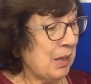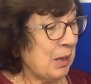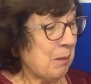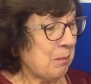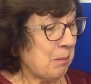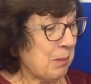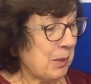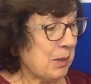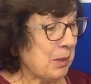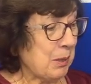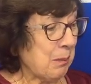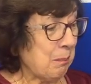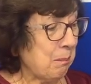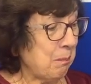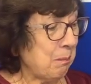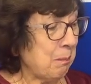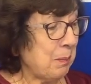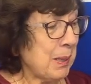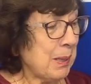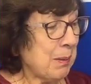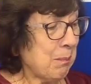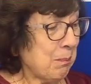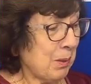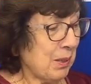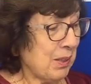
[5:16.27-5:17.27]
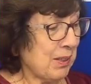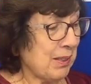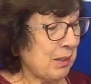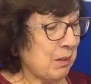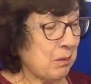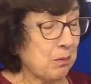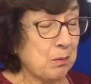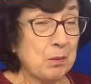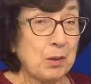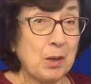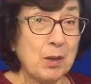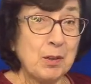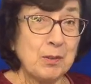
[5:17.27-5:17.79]
But the people that
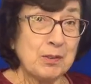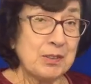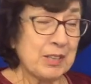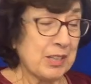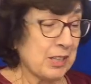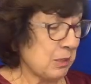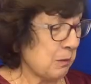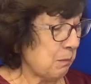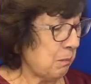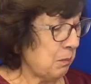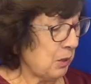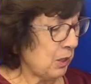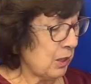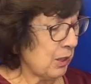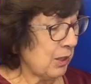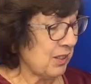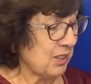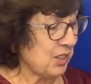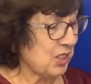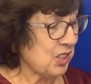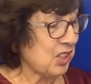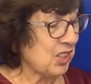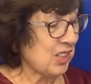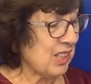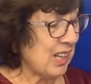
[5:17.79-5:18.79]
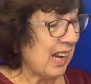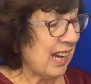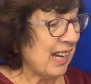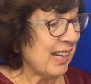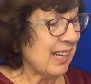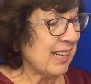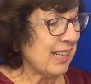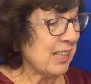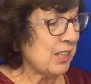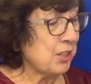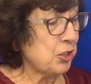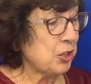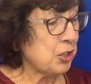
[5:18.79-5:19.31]
wrote this book are Scott
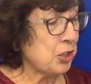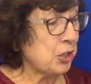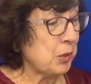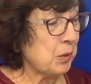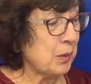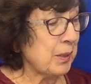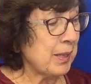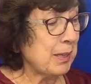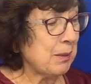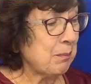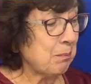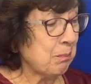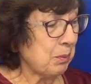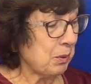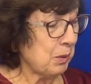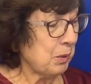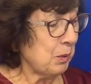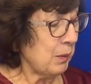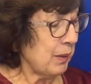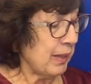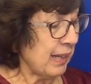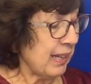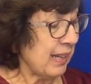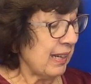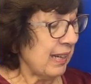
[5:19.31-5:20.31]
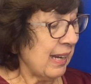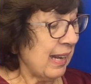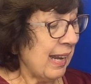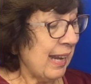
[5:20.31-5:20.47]
and Judy Pruitt,